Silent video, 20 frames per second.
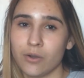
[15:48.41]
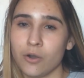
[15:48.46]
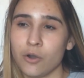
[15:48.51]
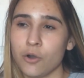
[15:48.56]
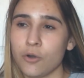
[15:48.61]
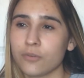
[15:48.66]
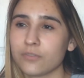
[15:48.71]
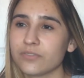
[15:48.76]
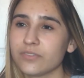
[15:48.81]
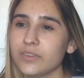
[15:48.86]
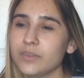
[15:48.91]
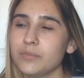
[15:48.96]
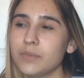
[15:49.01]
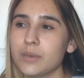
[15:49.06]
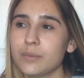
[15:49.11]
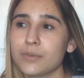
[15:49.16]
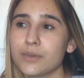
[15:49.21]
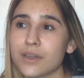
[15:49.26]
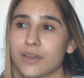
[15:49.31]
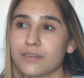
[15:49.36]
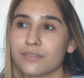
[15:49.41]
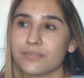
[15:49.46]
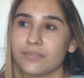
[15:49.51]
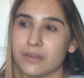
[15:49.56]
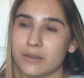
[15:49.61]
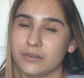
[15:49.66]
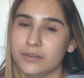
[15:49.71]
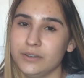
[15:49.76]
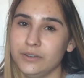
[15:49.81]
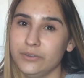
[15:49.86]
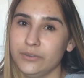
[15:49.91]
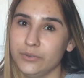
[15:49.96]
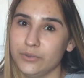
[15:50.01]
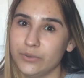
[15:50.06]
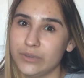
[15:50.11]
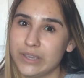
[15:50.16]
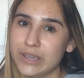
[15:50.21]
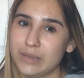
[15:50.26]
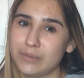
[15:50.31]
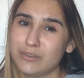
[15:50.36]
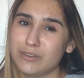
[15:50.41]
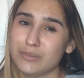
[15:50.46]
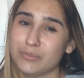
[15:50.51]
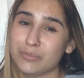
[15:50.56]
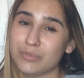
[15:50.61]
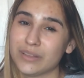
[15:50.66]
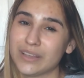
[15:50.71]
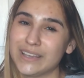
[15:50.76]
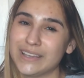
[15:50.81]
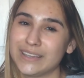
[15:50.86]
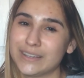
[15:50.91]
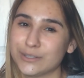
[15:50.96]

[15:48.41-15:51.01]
Hopefully maybe I found a new game to play,